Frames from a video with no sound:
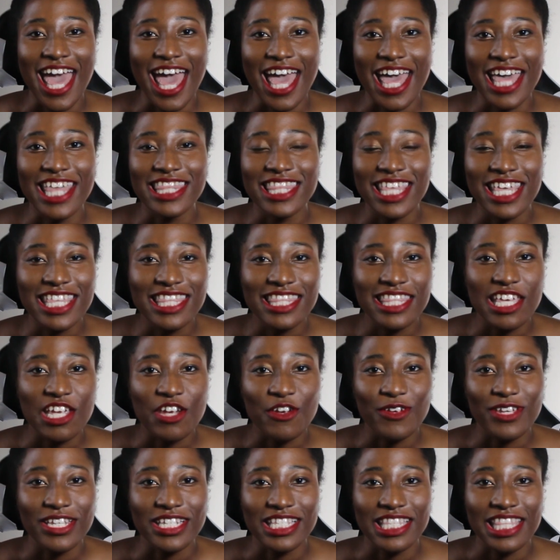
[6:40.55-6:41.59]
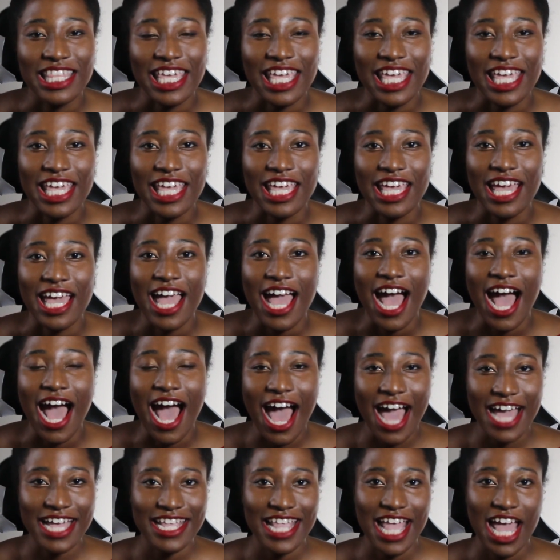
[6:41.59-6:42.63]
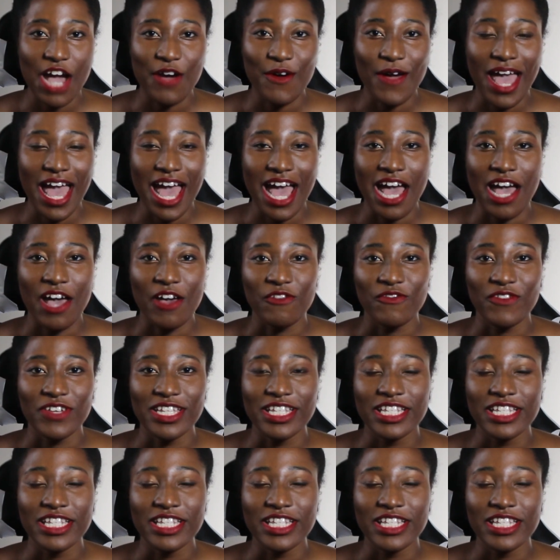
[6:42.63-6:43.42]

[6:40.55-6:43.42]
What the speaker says: And then there's the I now have